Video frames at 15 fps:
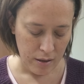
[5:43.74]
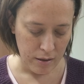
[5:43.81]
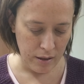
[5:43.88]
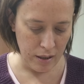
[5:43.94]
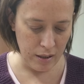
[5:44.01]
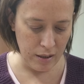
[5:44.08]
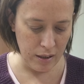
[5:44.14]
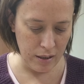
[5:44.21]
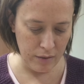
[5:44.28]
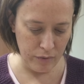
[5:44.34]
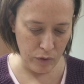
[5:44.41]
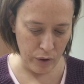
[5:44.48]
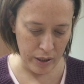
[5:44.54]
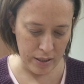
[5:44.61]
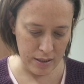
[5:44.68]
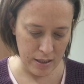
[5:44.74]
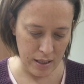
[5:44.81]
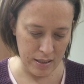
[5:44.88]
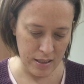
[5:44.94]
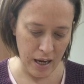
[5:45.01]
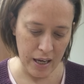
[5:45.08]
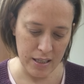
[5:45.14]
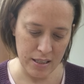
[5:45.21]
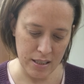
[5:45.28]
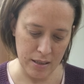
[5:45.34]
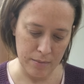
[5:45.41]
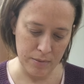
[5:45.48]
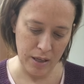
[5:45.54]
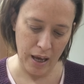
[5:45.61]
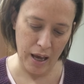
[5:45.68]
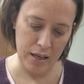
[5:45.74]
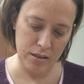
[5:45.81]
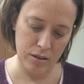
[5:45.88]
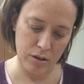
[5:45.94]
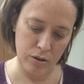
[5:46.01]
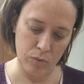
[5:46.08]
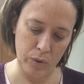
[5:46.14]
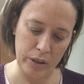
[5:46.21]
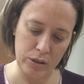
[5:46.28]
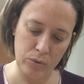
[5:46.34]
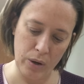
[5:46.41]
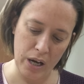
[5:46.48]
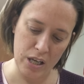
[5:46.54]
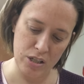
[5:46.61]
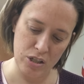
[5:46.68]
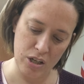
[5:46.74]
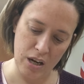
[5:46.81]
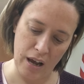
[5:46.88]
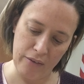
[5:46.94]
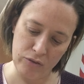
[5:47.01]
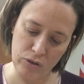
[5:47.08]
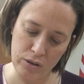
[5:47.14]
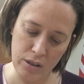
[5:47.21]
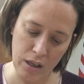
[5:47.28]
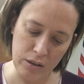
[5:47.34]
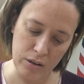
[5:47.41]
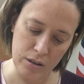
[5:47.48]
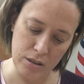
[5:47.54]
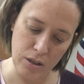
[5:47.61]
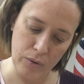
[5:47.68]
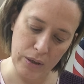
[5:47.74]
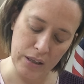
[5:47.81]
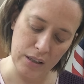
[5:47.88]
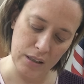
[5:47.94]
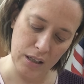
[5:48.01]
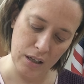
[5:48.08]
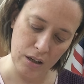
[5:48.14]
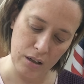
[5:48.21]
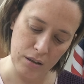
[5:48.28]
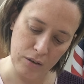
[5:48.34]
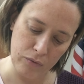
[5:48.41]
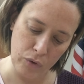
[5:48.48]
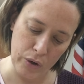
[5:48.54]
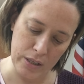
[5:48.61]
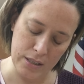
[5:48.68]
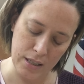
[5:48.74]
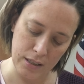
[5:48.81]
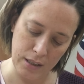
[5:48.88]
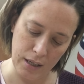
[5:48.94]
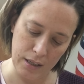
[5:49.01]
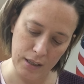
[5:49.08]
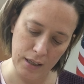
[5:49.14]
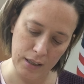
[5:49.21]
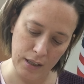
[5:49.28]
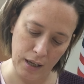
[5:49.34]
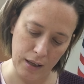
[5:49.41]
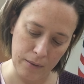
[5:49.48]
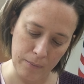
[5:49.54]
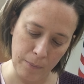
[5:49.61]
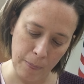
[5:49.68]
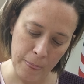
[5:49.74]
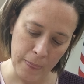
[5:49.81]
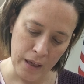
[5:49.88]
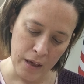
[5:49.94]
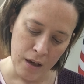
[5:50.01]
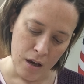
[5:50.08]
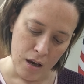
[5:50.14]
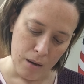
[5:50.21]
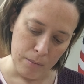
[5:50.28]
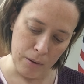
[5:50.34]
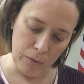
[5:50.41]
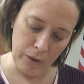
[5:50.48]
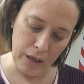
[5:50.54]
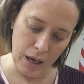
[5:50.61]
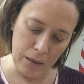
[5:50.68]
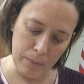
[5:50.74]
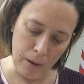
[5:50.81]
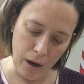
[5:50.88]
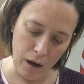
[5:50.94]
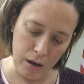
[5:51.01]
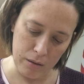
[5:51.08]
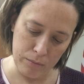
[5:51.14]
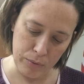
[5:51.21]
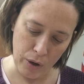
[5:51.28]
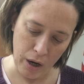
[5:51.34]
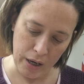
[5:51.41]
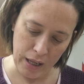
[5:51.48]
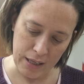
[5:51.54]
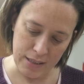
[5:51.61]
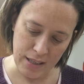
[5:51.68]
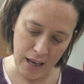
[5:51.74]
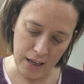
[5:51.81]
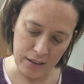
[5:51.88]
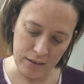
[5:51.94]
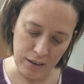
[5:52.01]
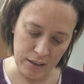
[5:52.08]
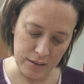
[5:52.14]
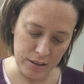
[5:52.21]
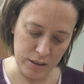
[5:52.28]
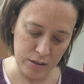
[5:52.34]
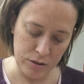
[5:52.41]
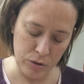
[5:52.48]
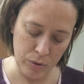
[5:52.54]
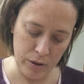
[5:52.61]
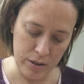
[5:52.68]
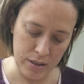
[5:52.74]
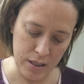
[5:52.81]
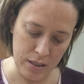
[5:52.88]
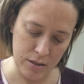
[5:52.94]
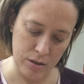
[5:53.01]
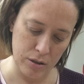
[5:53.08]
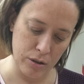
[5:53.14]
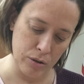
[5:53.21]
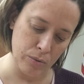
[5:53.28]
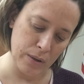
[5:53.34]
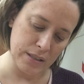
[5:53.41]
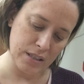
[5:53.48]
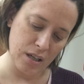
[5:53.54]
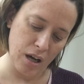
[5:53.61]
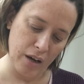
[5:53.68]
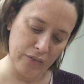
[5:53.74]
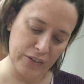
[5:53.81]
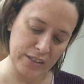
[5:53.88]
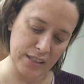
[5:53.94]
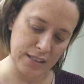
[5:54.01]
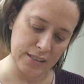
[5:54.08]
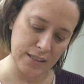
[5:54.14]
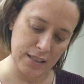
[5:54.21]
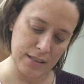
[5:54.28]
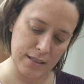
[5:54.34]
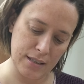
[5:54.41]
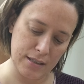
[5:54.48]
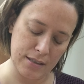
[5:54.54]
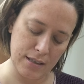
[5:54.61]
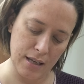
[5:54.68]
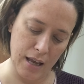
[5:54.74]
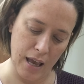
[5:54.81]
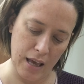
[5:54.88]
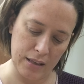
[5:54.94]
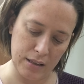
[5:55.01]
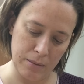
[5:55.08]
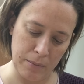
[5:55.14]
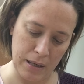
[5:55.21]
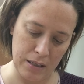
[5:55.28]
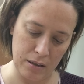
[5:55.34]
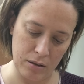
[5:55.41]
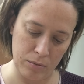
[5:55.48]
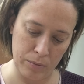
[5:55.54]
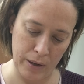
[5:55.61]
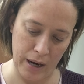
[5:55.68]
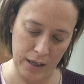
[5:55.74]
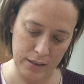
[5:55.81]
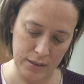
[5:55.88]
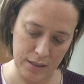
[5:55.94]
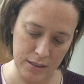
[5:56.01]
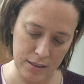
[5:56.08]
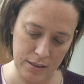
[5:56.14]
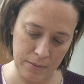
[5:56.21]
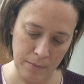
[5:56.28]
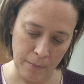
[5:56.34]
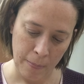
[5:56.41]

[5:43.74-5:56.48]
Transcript: littling voice enticed him to ask her one question after another so he could hear the voice again and again. Marie had brought a sack lunch to her sister, who was an office assistant at the medical practice.